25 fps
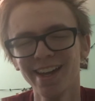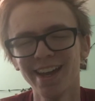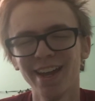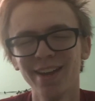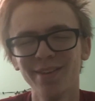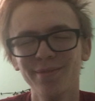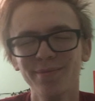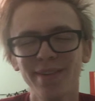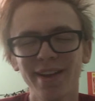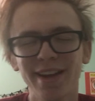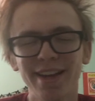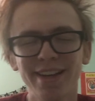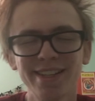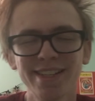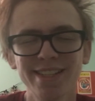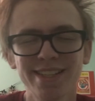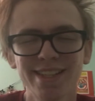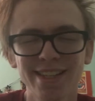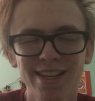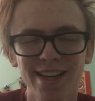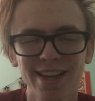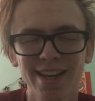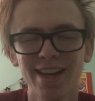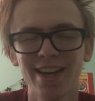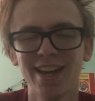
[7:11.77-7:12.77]
It
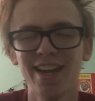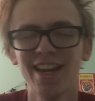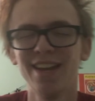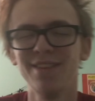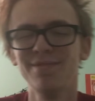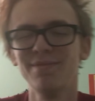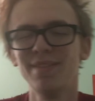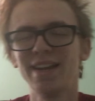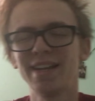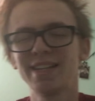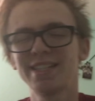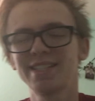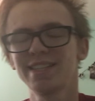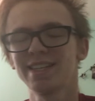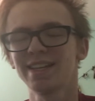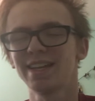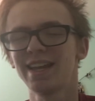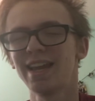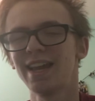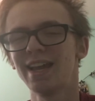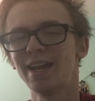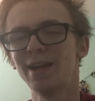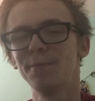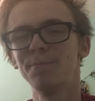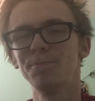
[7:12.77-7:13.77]
makes the
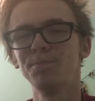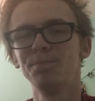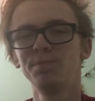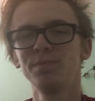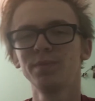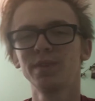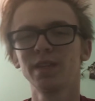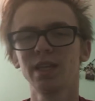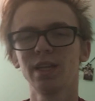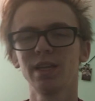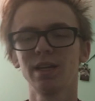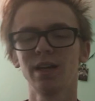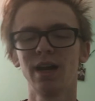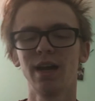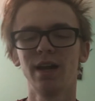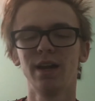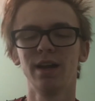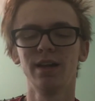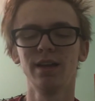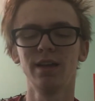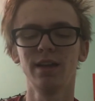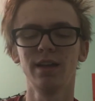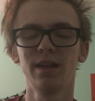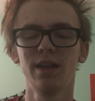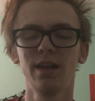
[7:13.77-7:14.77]
game,
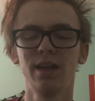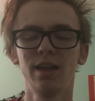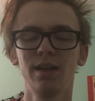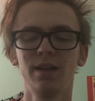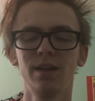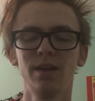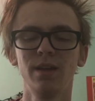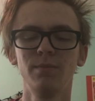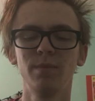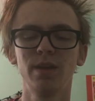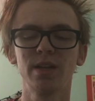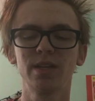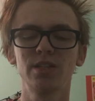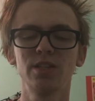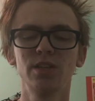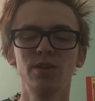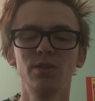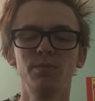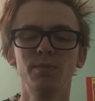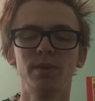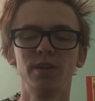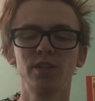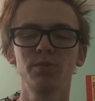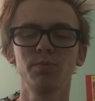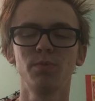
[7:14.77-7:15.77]
it makes
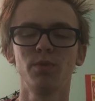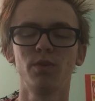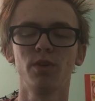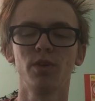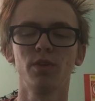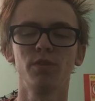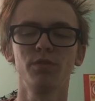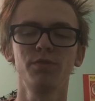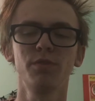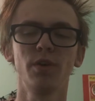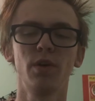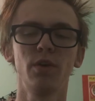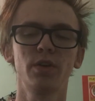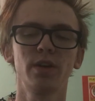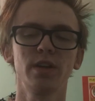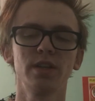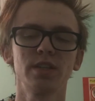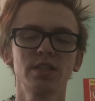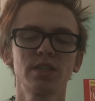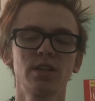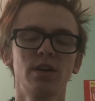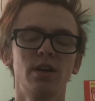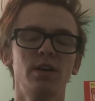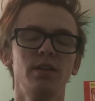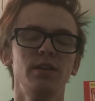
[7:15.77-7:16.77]
you much more
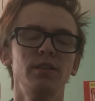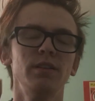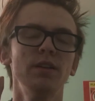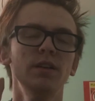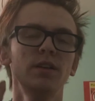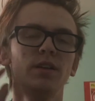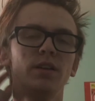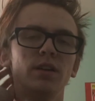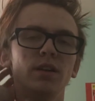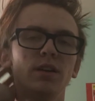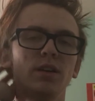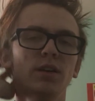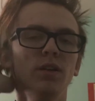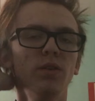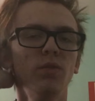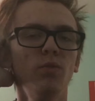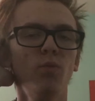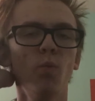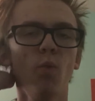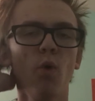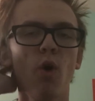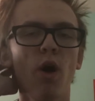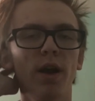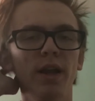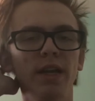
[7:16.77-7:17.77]
focused on
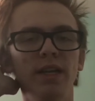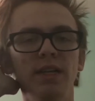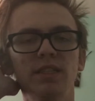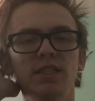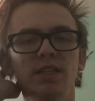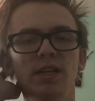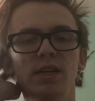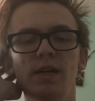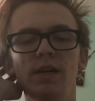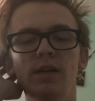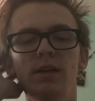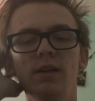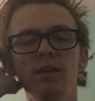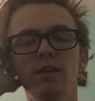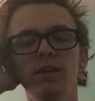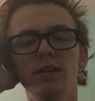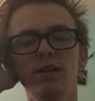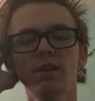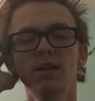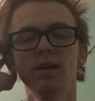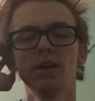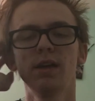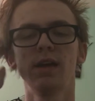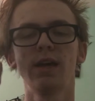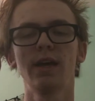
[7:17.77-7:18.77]
wanting to
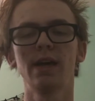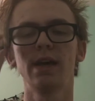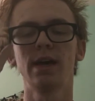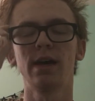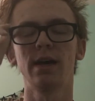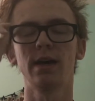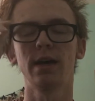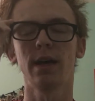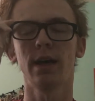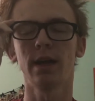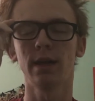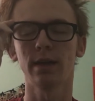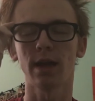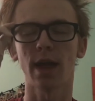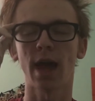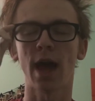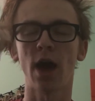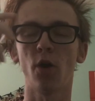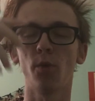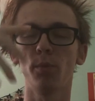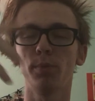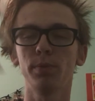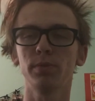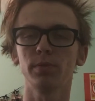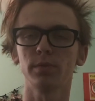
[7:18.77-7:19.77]

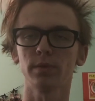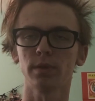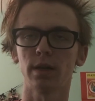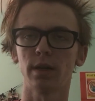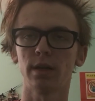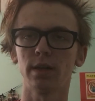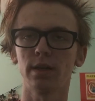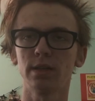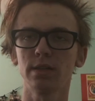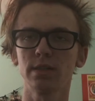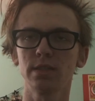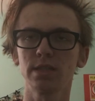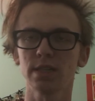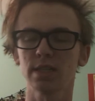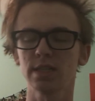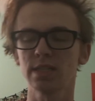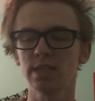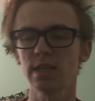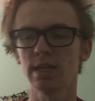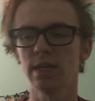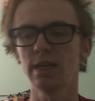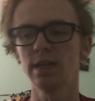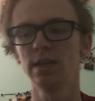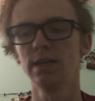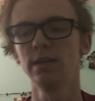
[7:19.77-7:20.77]
help
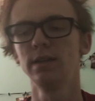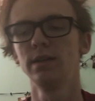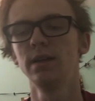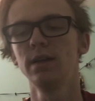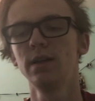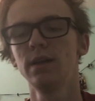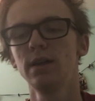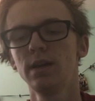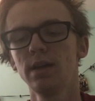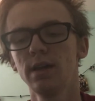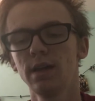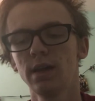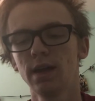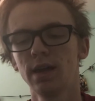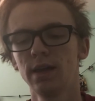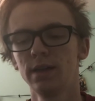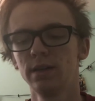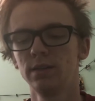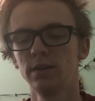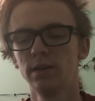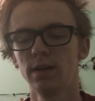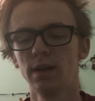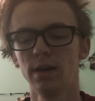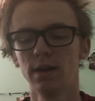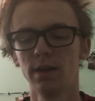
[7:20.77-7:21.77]
succeed
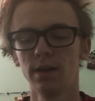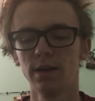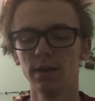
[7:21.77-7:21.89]
and